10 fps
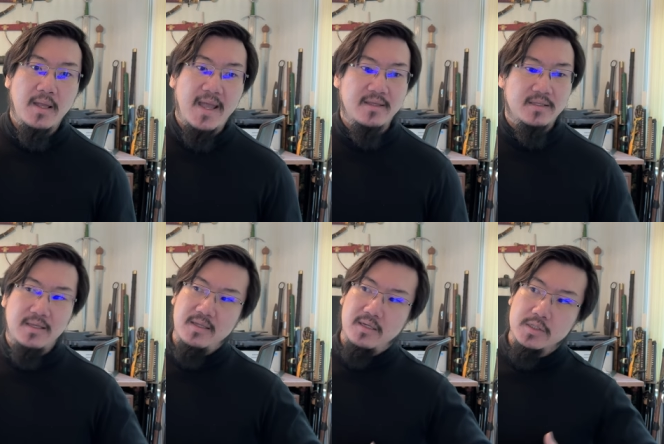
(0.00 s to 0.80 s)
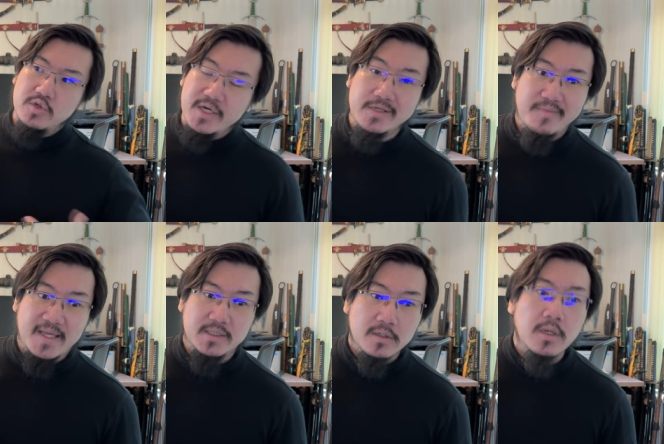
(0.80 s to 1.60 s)
and in the construction
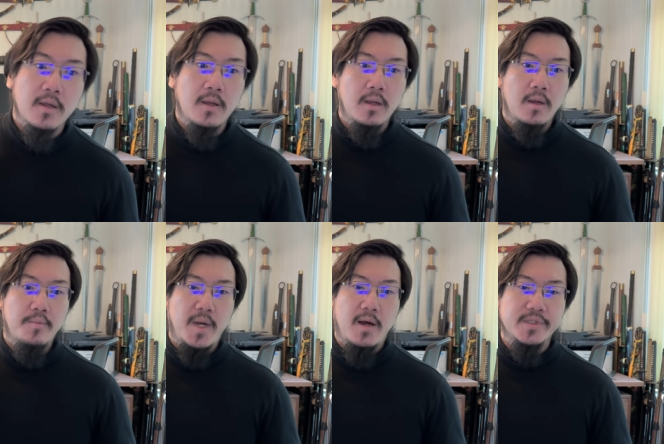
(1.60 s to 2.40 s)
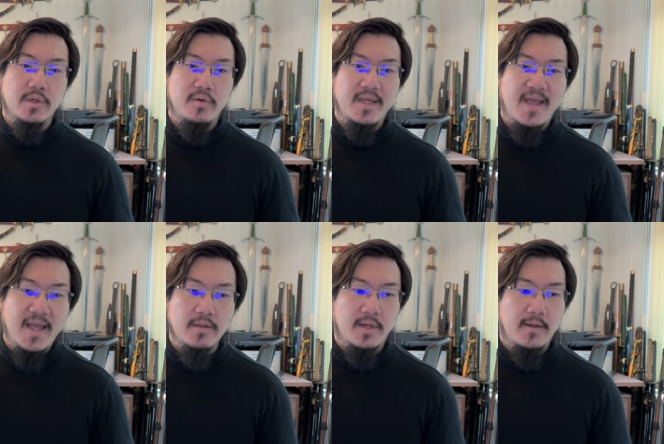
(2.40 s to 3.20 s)
method, but also in
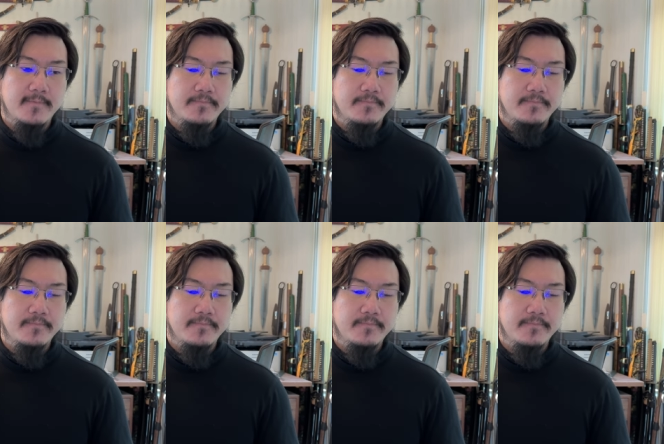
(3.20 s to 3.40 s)
handling.